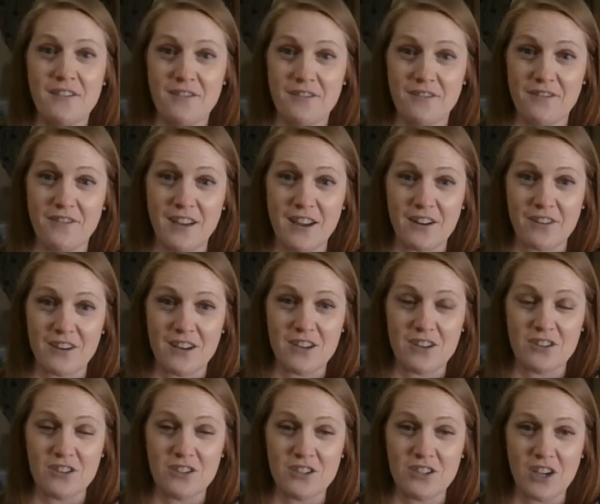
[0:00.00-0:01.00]
Very
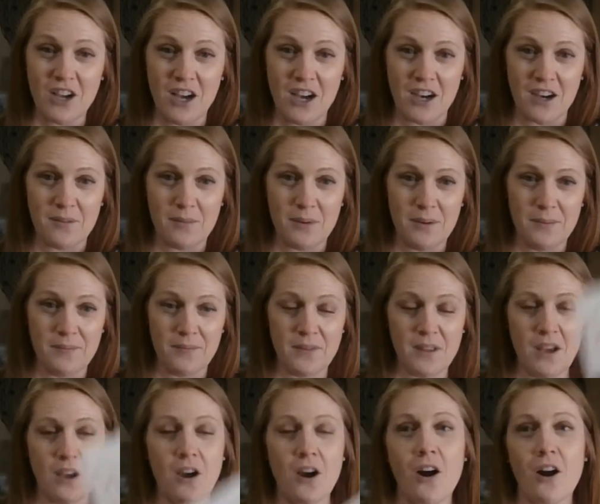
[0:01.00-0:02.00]
good job.
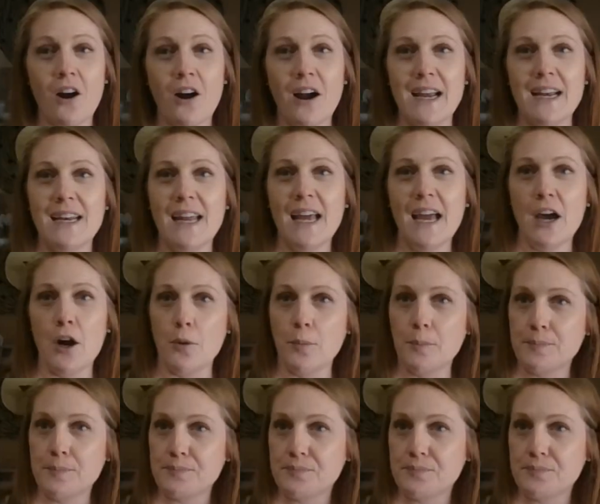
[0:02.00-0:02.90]
All right, now,